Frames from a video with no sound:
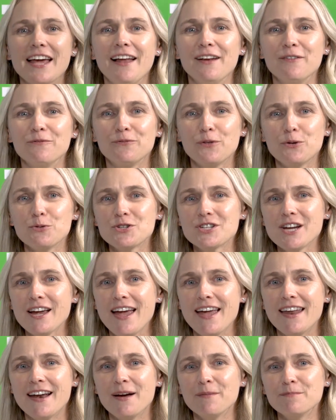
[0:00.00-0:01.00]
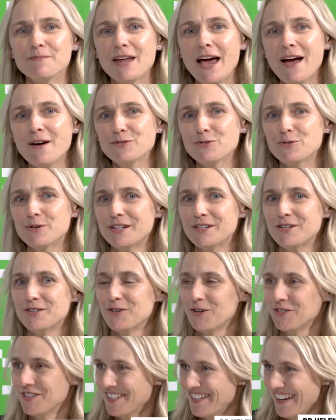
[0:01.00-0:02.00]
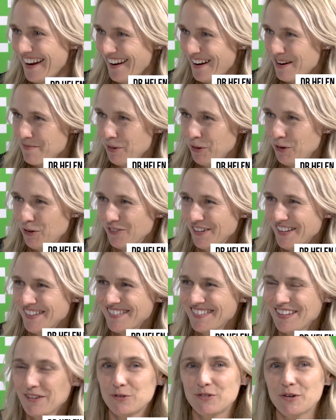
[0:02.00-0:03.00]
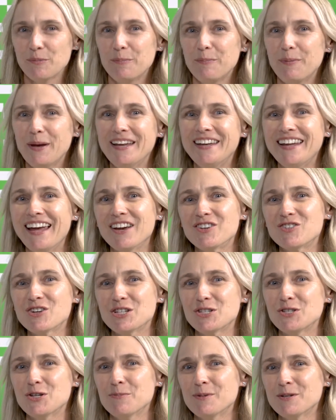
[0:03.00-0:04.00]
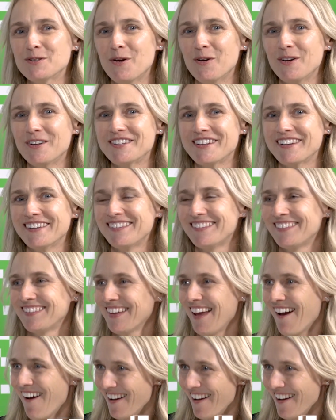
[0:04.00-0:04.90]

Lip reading: Helen Fulcher and I'm now talking to Dr. Dana Purvis, who's a paediatric dermatologist.